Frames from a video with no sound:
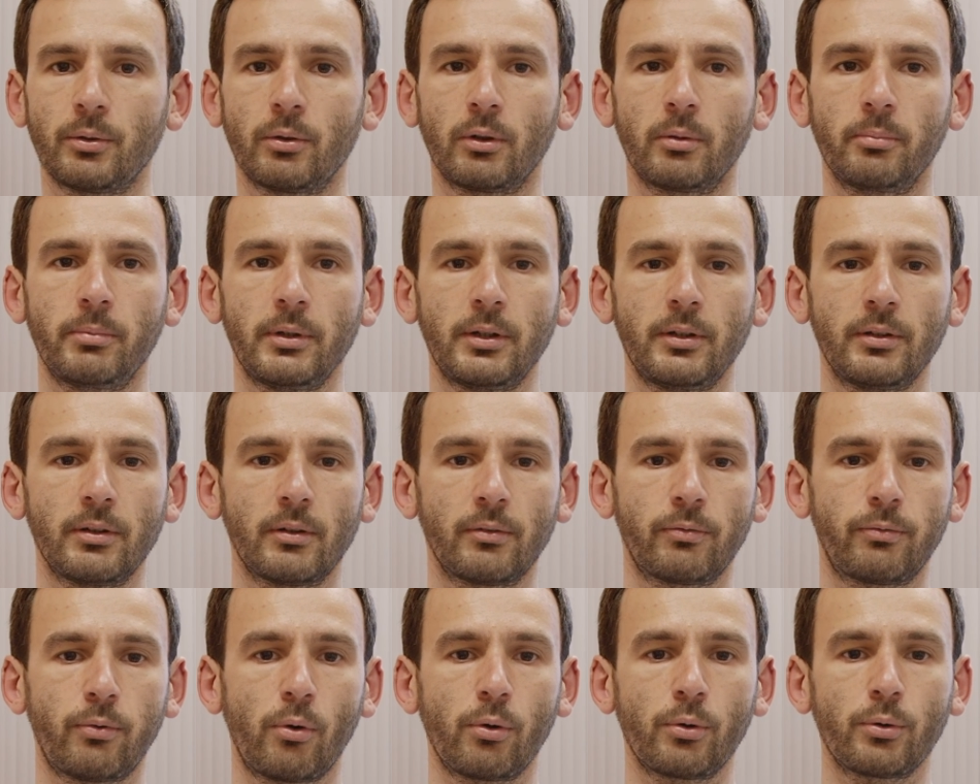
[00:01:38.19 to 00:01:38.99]
You'll be
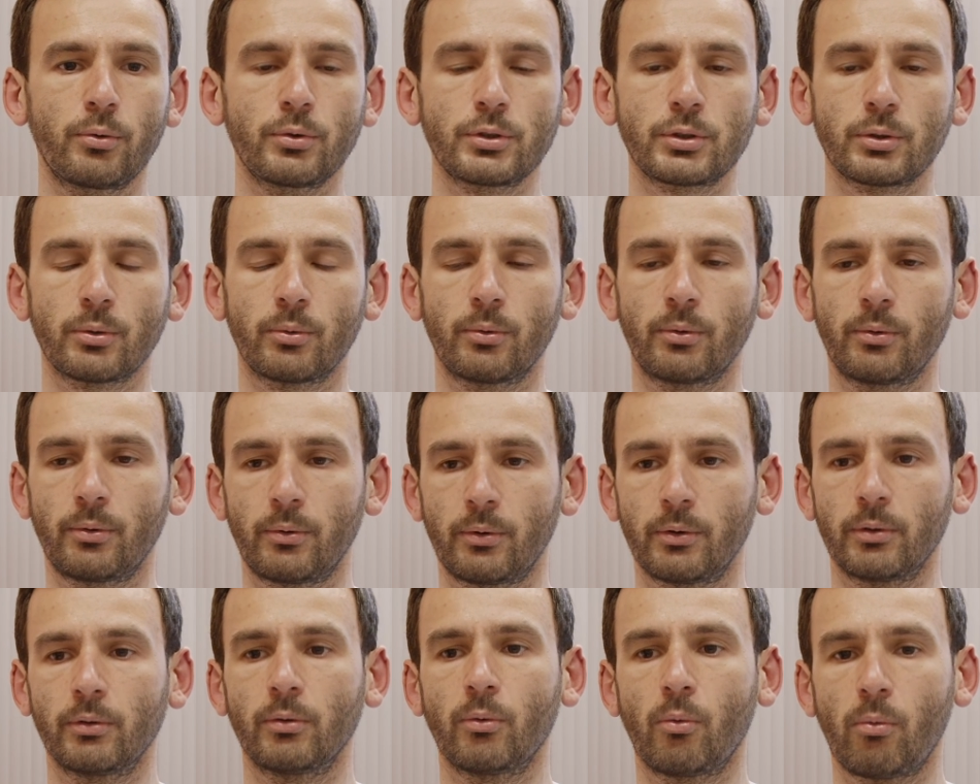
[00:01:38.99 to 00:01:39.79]
focused
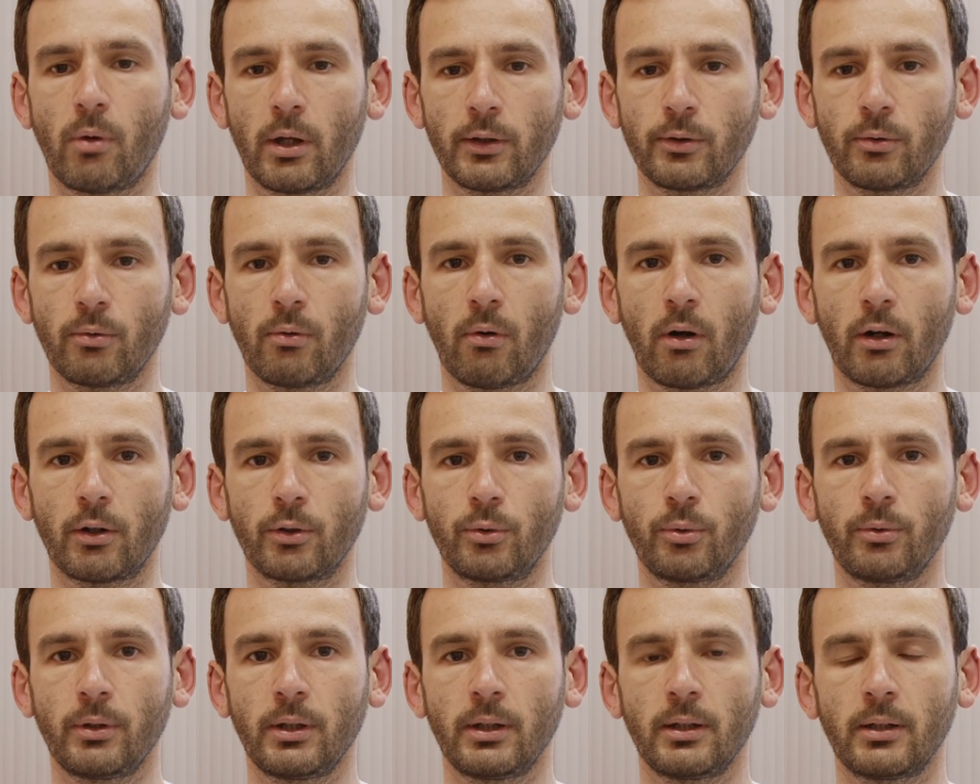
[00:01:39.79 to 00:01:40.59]
on what you are
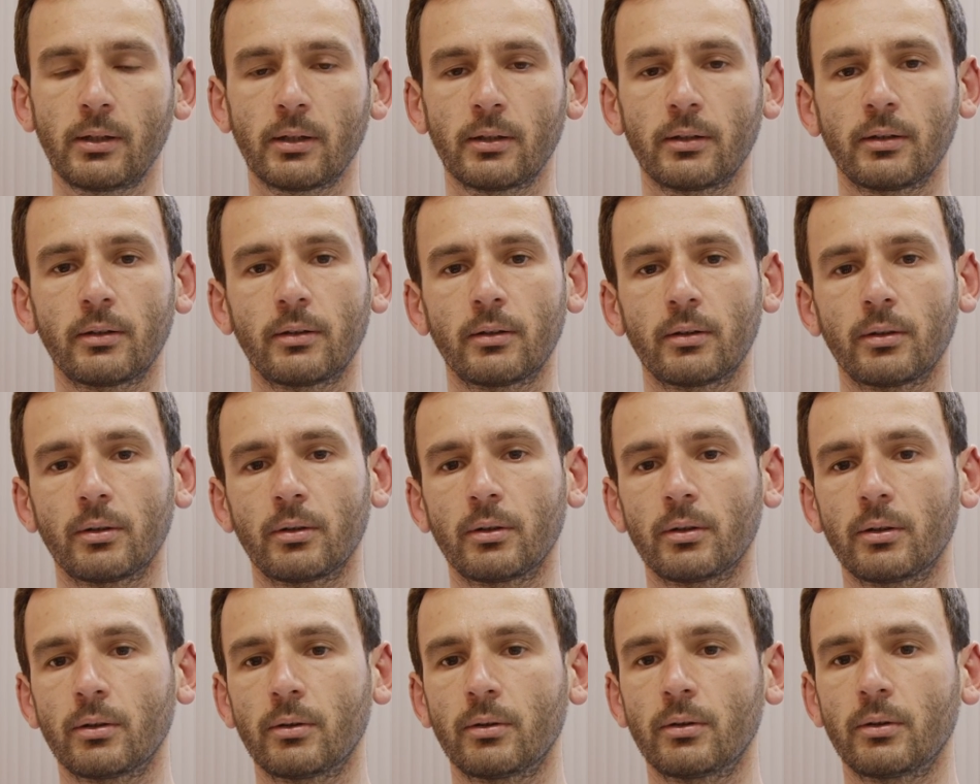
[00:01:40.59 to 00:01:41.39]
doing and
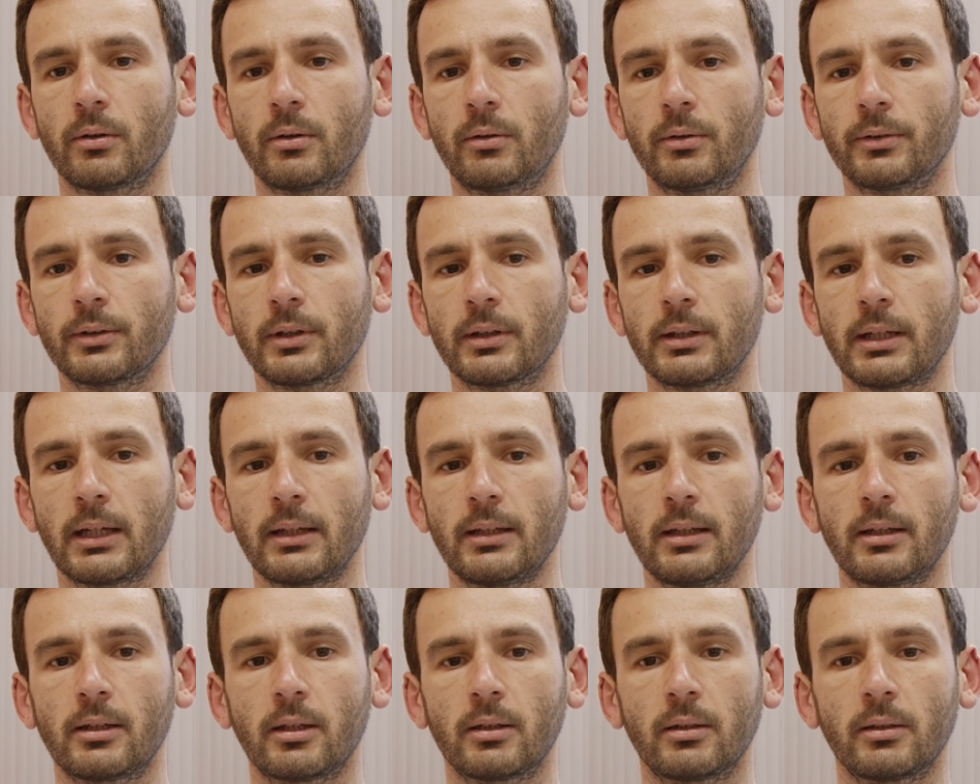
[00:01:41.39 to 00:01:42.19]
on the
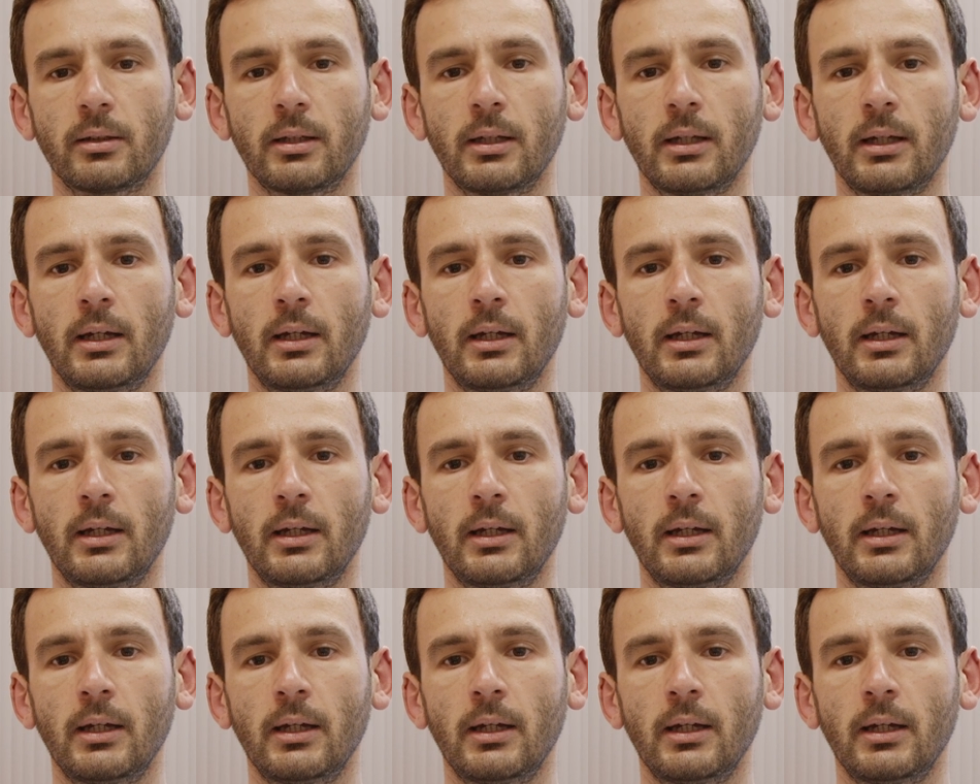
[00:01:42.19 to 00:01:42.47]
technical